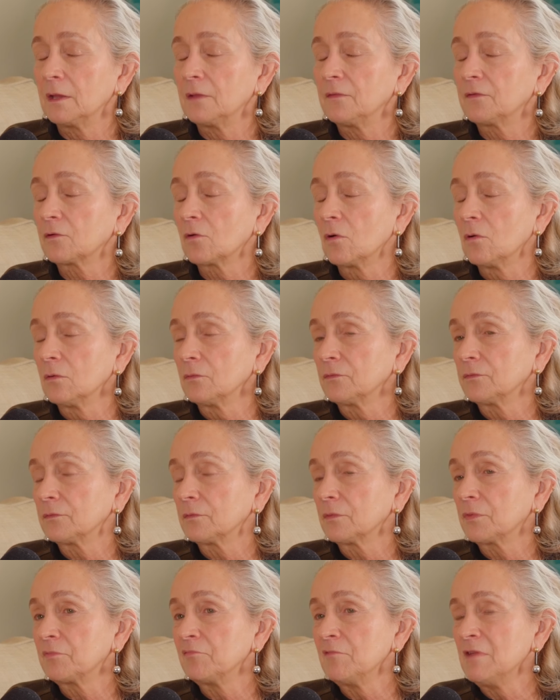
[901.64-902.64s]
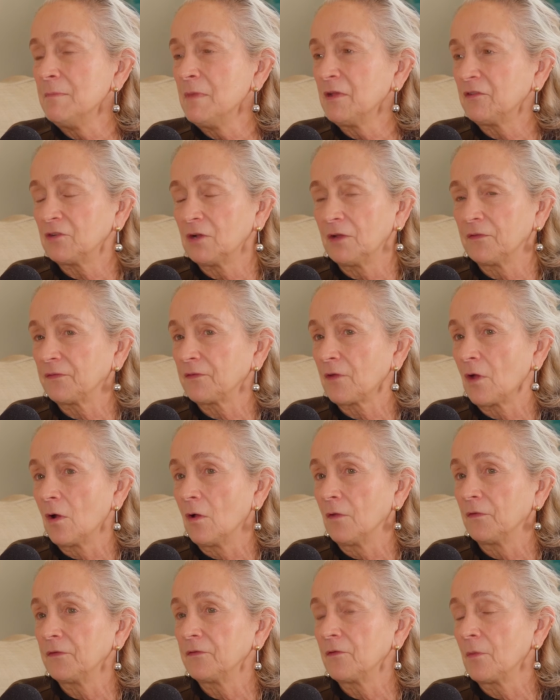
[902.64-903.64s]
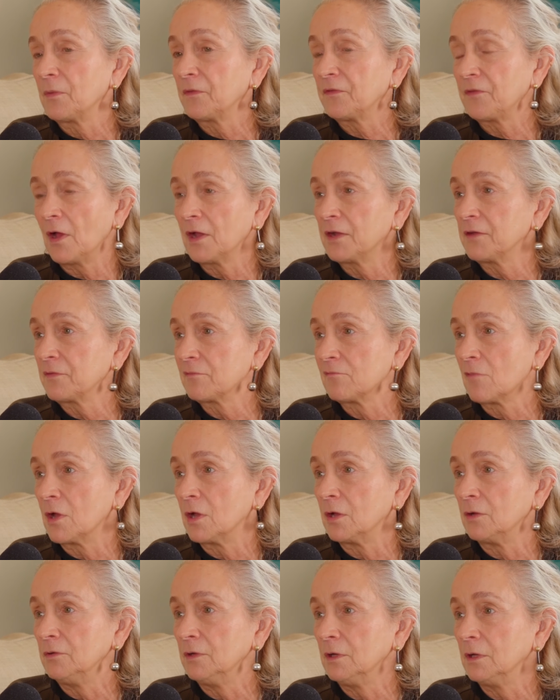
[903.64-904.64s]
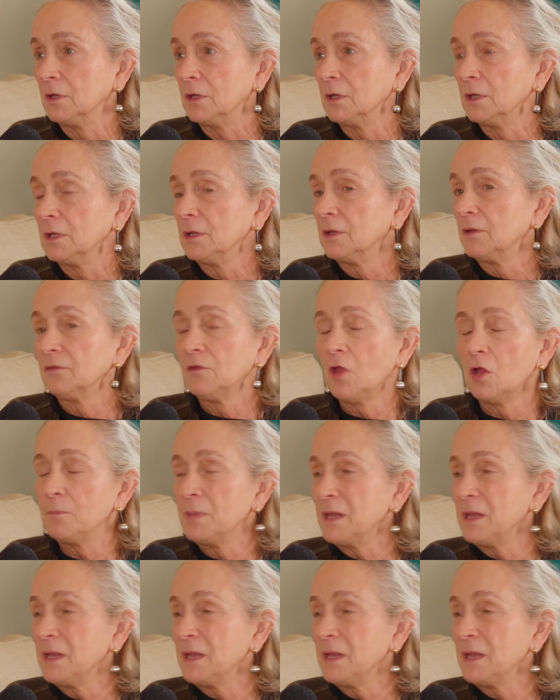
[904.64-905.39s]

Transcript: It's got 3 Michelin stars. It's on the side of the road. No